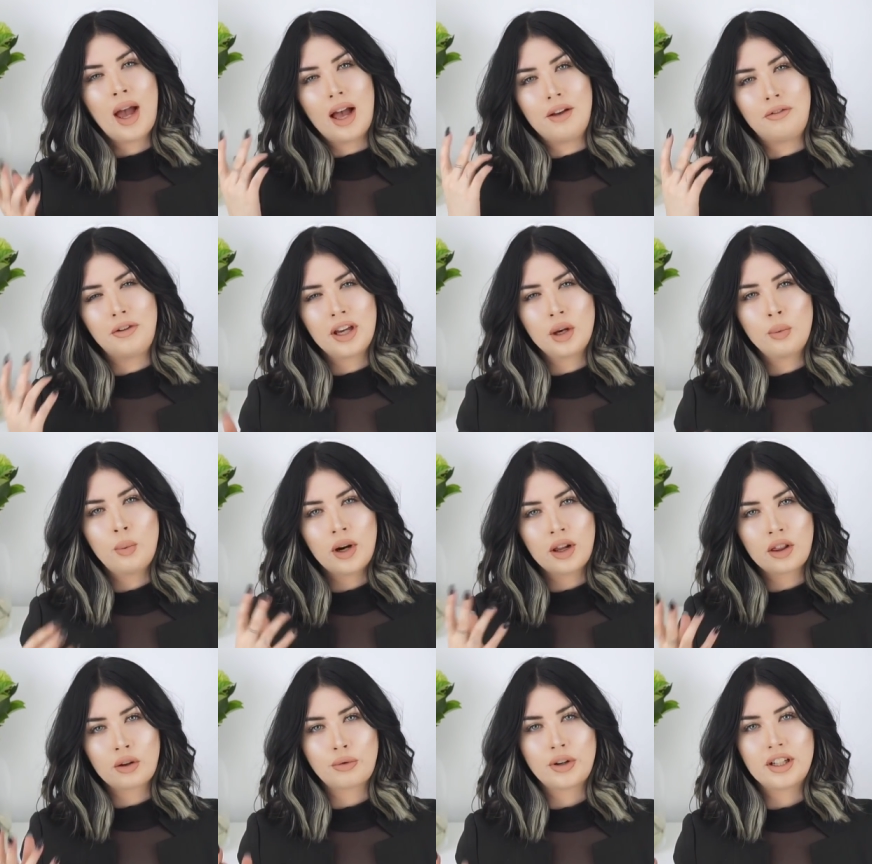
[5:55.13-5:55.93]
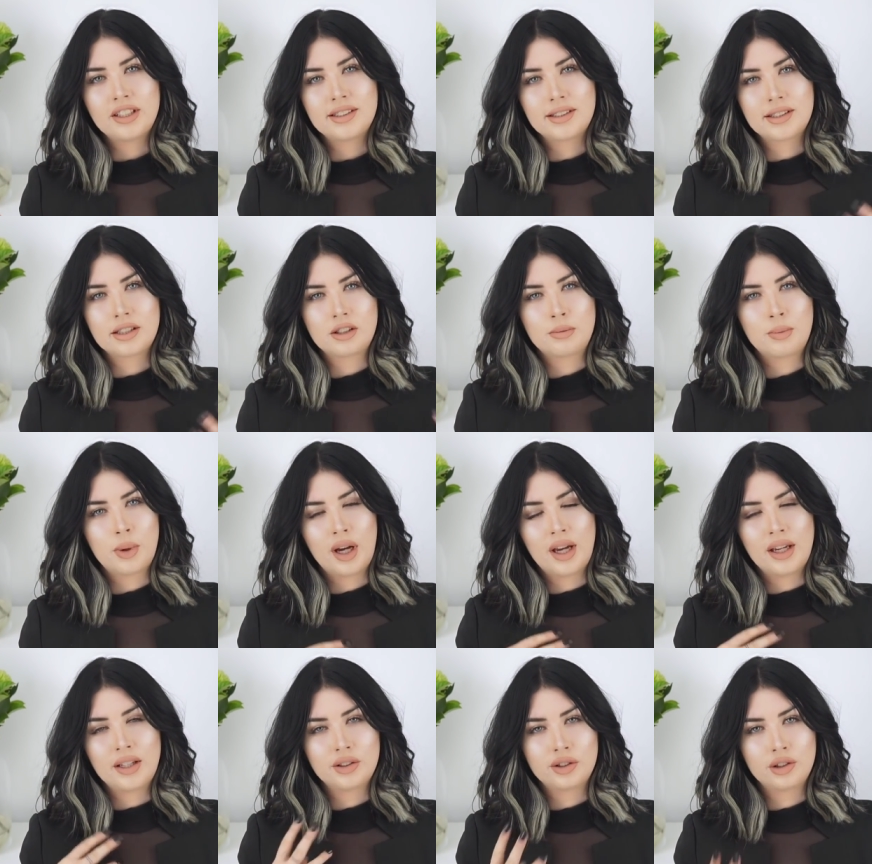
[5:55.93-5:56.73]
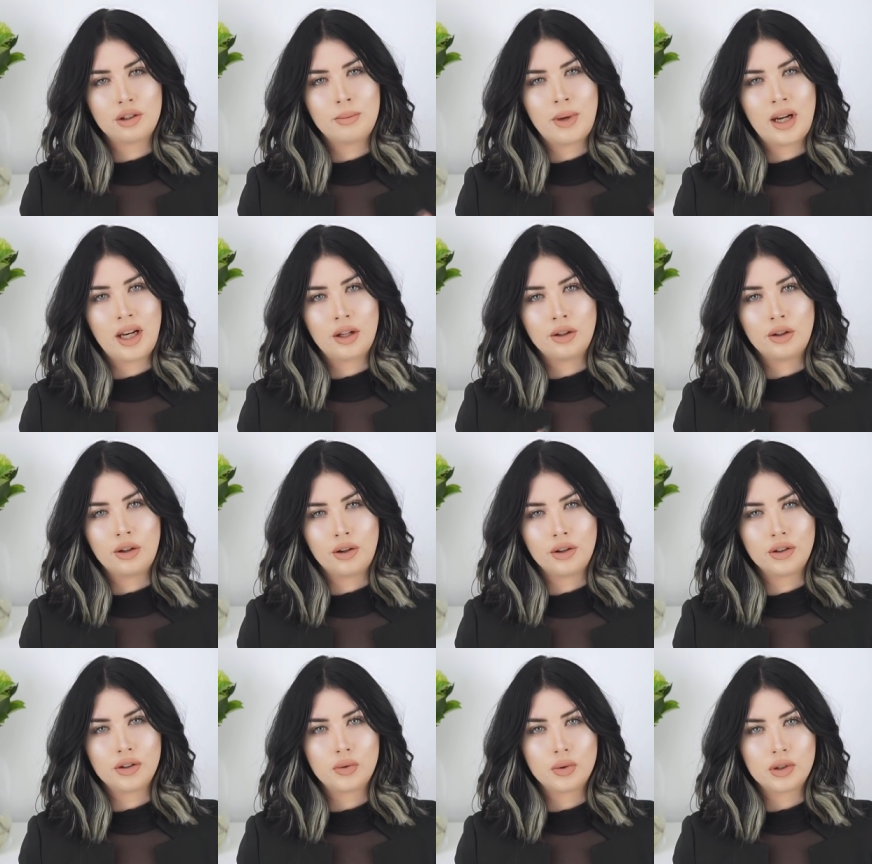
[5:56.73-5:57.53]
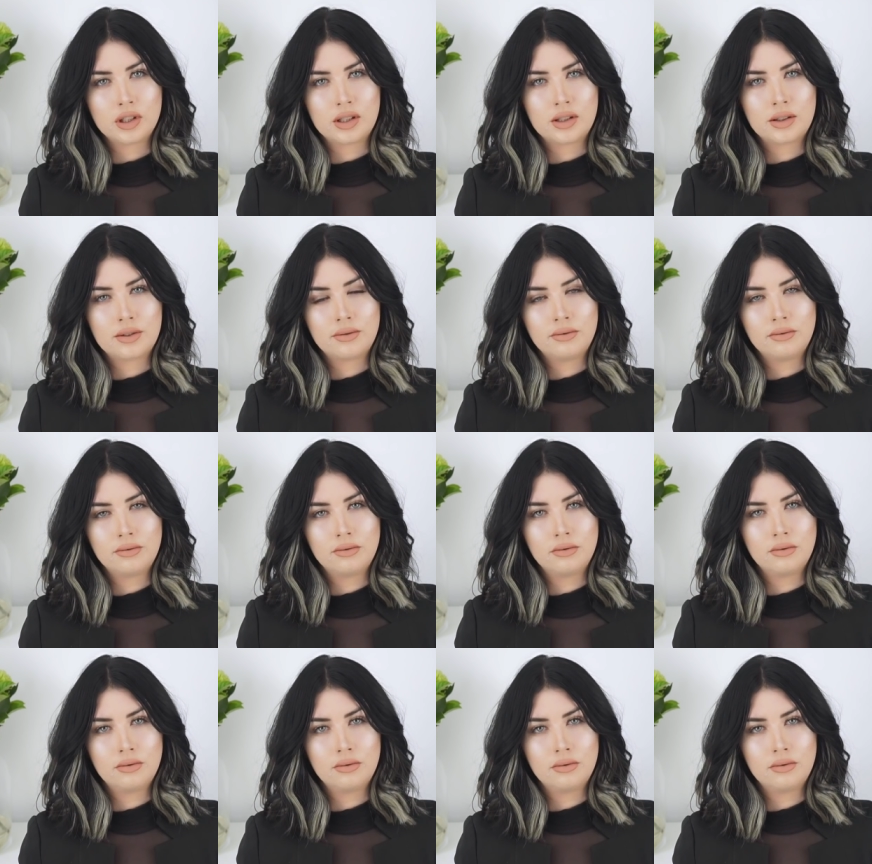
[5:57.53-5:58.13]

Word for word: I figured one of the reasons I was buying so many clothes was